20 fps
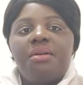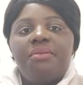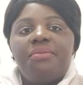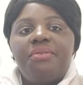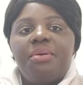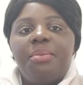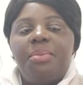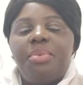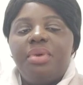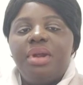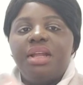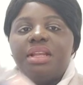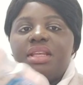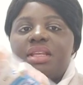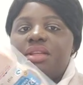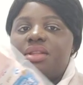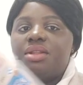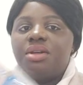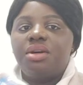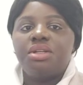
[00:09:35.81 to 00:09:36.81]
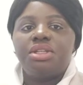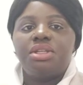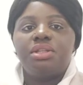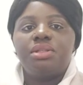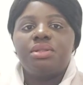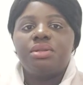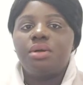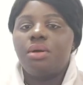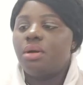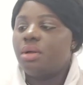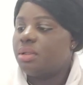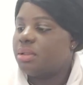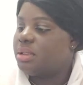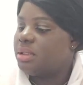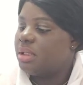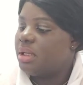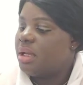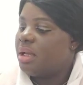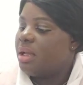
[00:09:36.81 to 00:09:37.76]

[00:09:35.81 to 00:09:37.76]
are for bread in Dutch is called